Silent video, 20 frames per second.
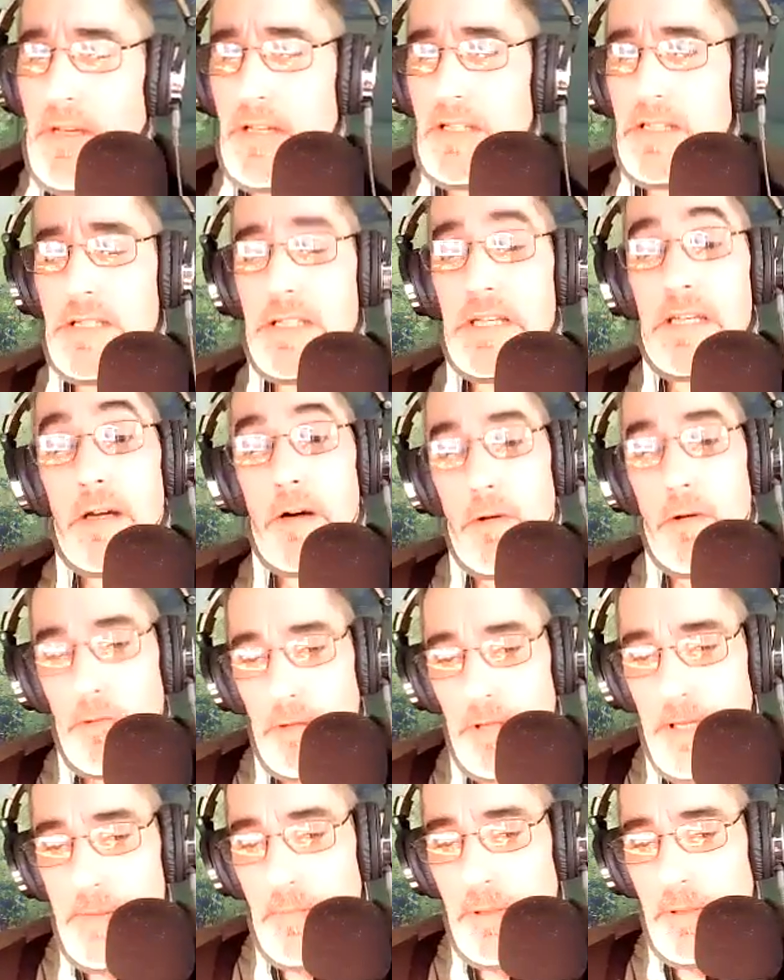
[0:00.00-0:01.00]
It's the
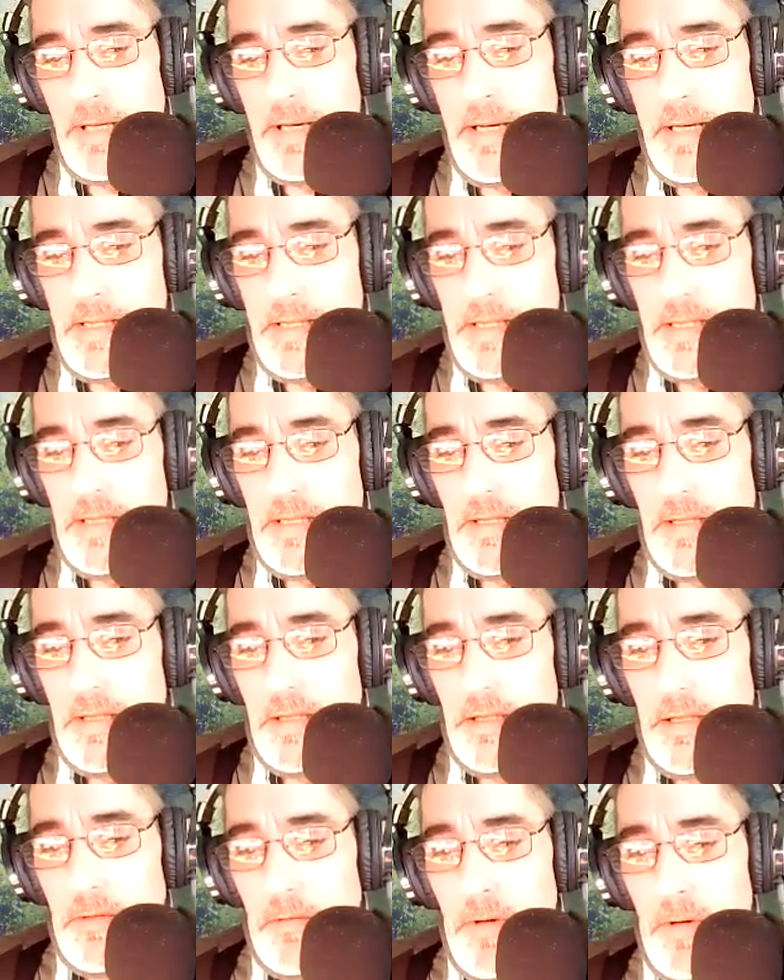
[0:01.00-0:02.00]
only place
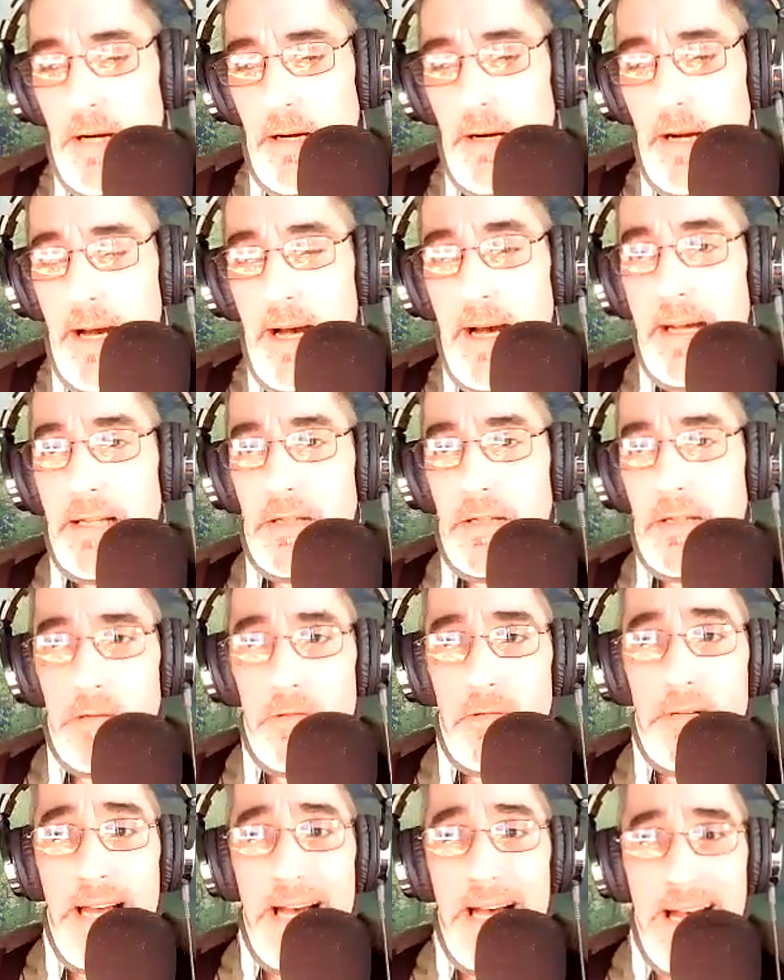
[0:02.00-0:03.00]
where I
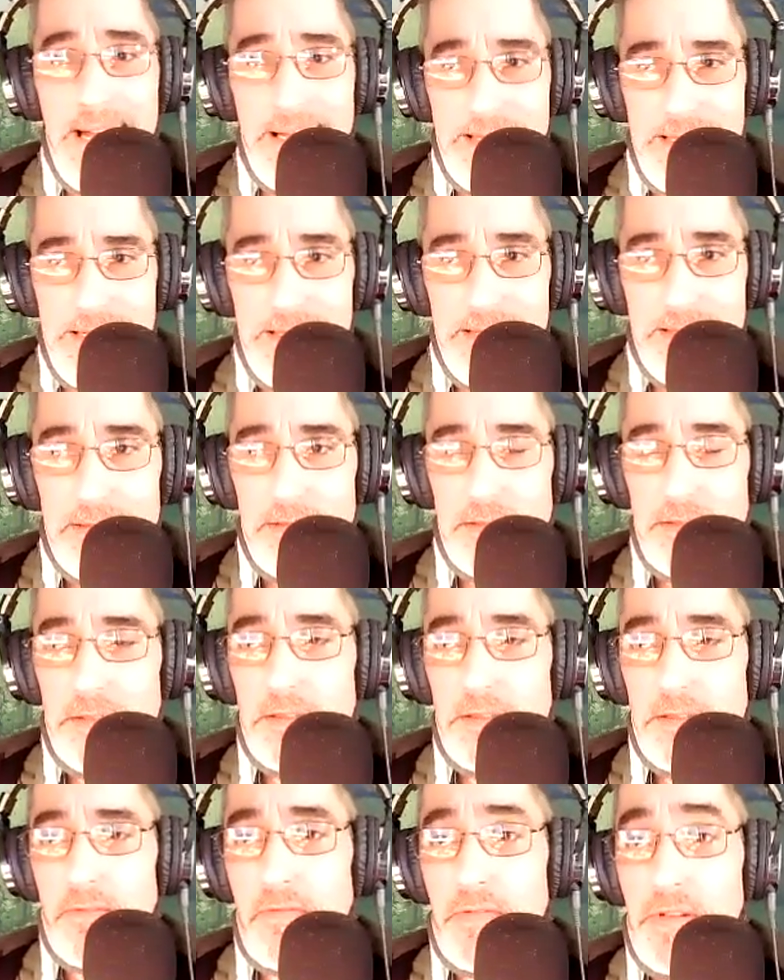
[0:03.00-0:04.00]
do not
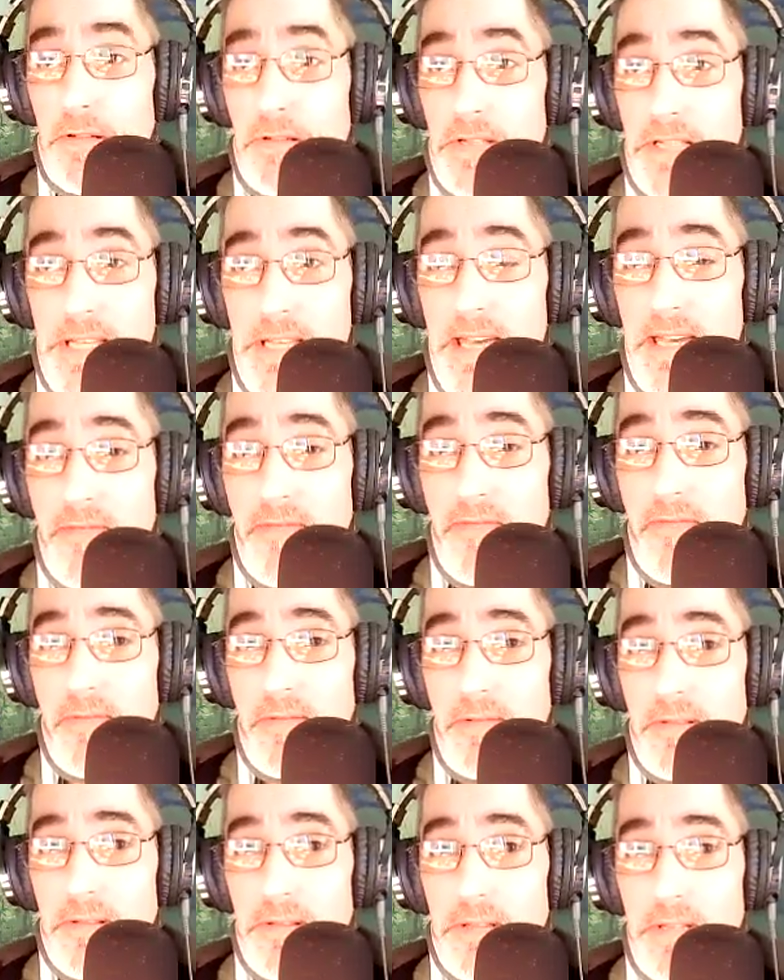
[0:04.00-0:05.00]
feel safe,
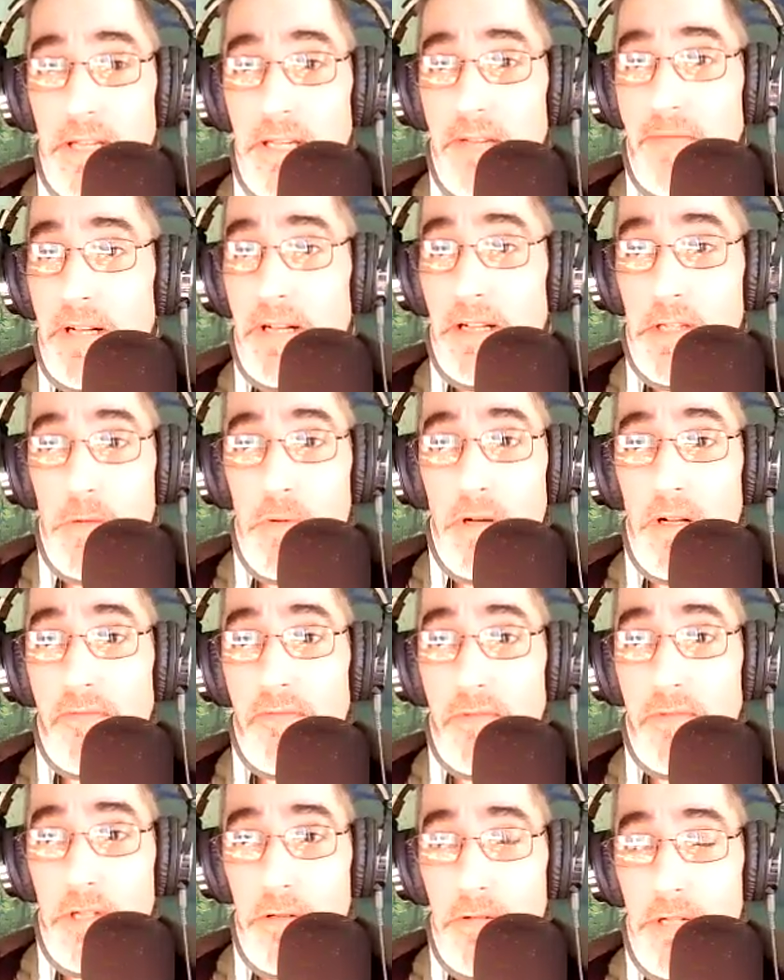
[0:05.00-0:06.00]
even at
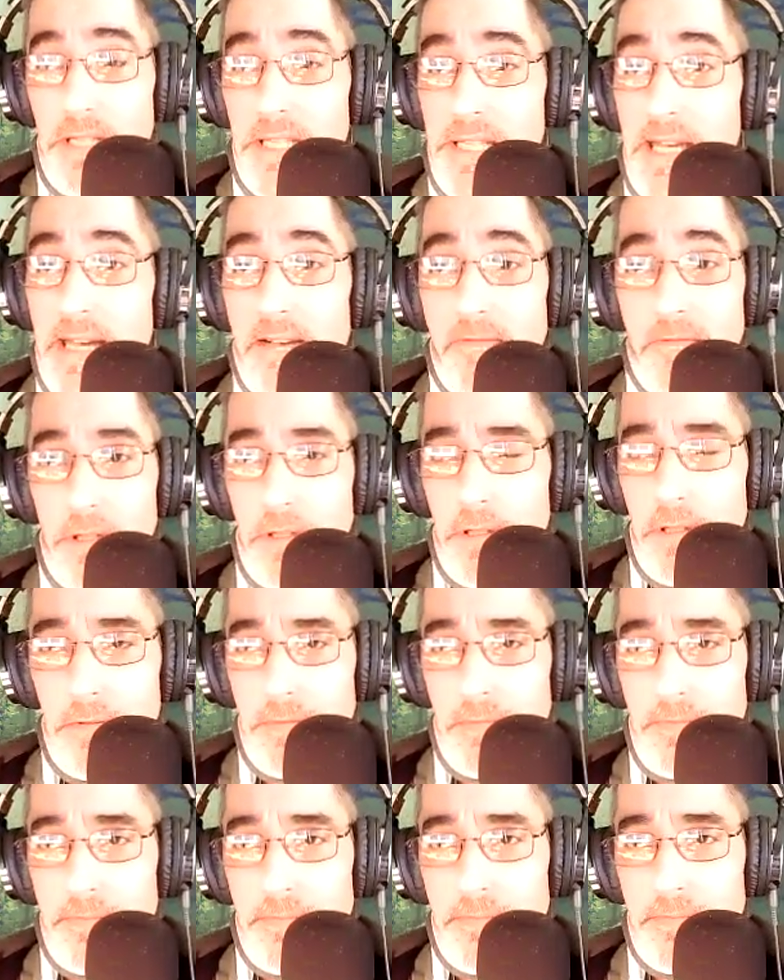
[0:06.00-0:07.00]
12 noon in the afternoon.